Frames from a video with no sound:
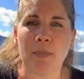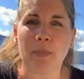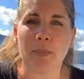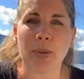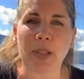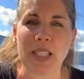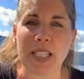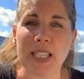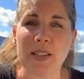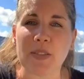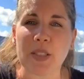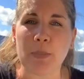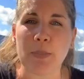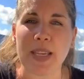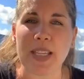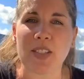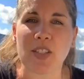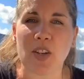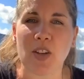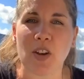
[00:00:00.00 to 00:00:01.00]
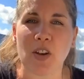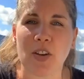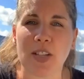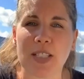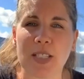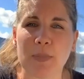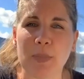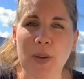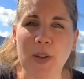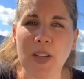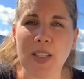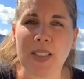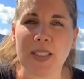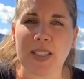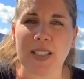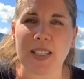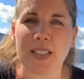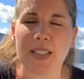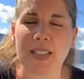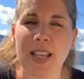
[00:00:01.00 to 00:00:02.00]
beliefs based on our
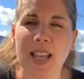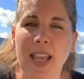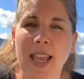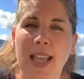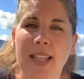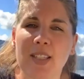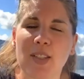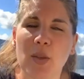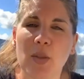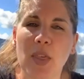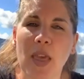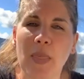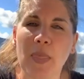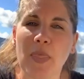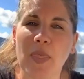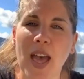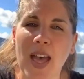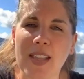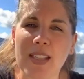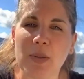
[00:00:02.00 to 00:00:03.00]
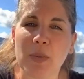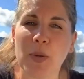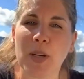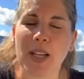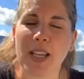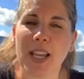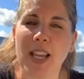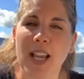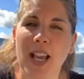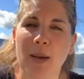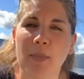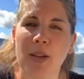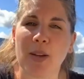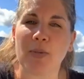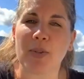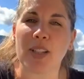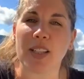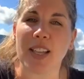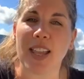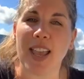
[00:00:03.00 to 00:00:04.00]
experiences. And so then that's where it can come in
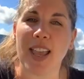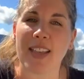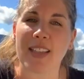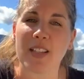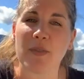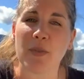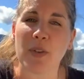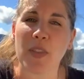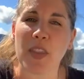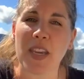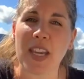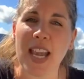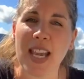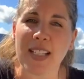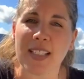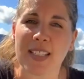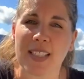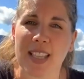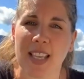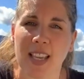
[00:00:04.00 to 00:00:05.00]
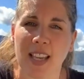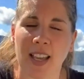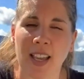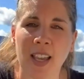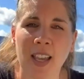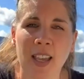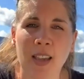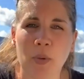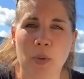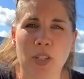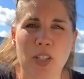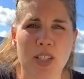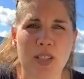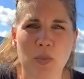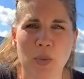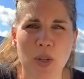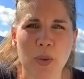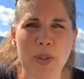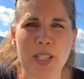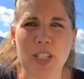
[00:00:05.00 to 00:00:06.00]
really handy for the next thing, which is
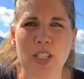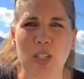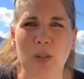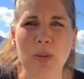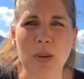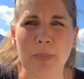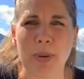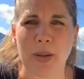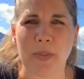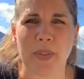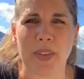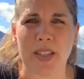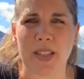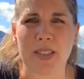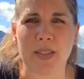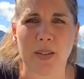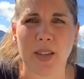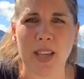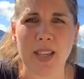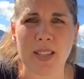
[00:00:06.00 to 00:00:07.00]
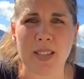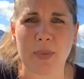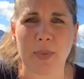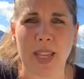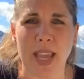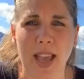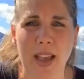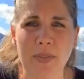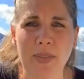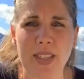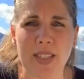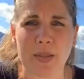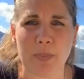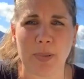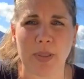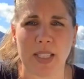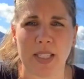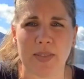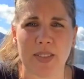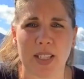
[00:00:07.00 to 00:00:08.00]
what do we do about this? Okay, so we have these
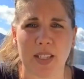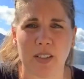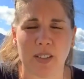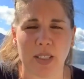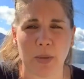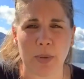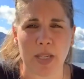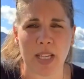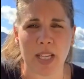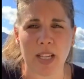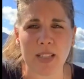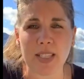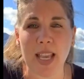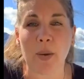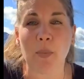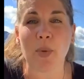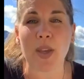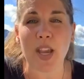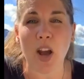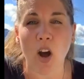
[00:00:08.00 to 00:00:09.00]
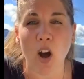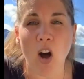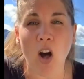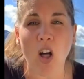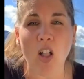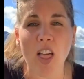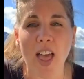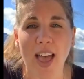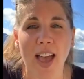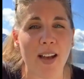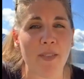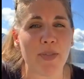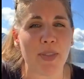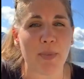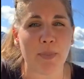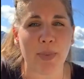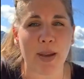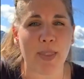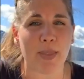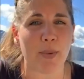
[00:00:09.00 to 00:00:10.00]
beliefs that are limiting us and we all have
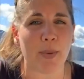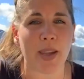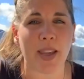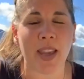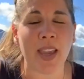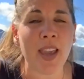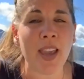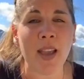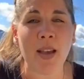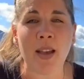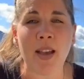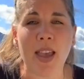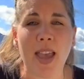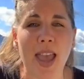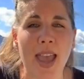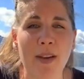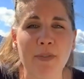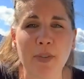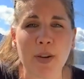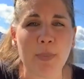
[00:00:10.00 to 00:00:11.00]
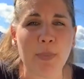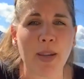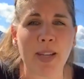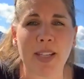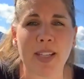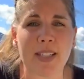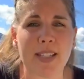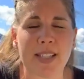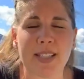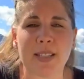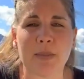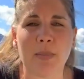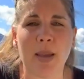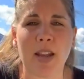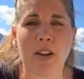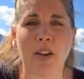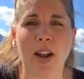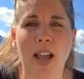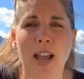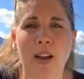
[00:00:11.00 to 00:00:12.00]
them, by the way. Everybody, it doesn't
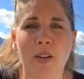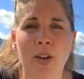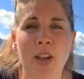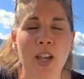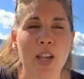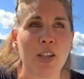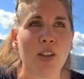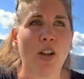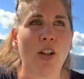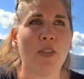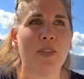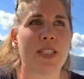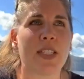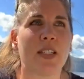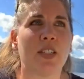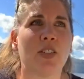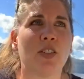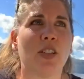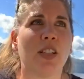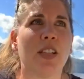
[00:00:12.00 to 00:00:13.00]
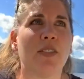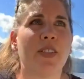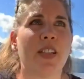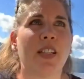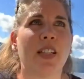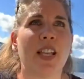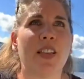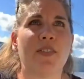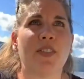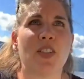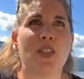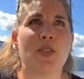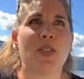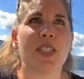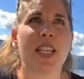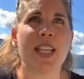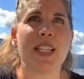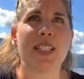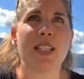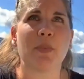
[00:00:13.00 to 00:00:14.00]
matter how, all of a sudden you're living life and you
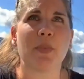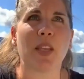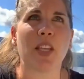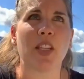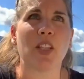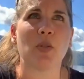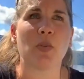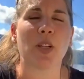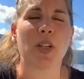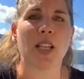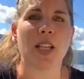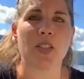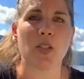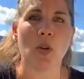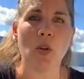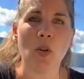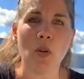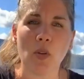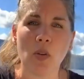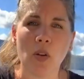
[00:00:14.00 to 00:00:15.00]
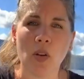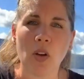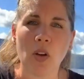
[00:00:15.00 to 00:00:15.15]
say something and you realize, oh,